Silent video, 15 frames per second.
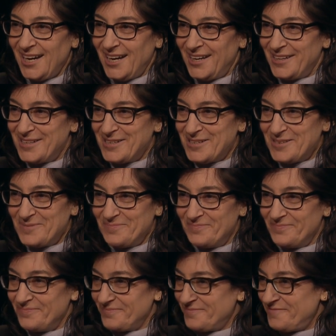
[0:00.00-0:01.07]

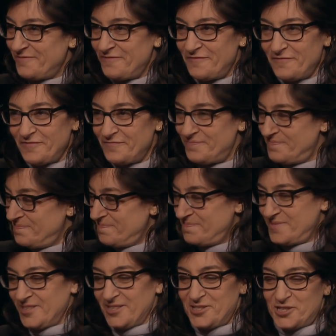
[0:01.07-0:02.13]
um,
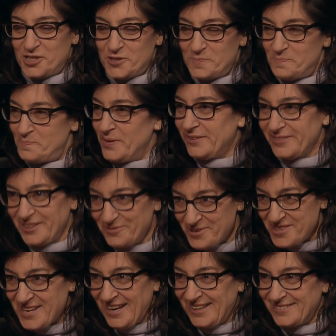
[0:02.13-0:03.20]
just spilling
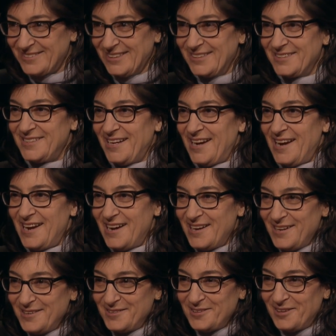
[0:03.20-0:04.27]
with talent
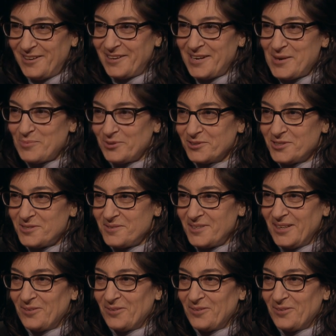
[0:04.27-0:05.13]
and unable, you